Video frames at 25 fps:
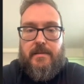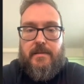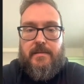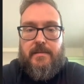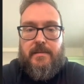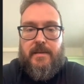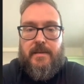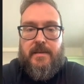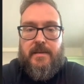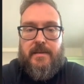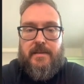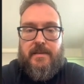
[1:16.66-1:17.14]

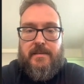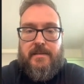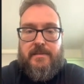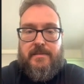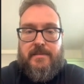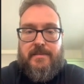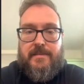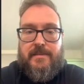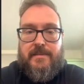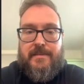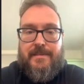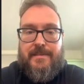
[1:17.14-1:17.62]
Yeah.
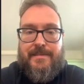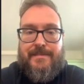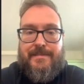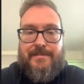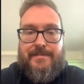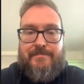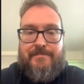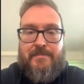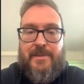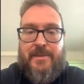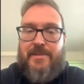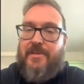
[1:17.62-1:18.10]

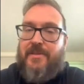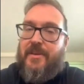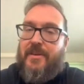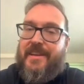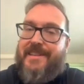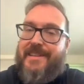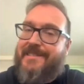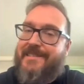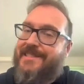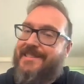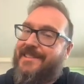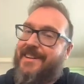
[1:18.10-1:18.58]
But
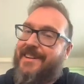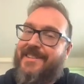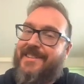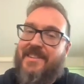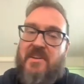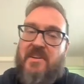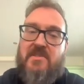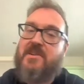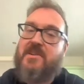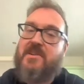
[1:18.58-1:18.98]
like, I don't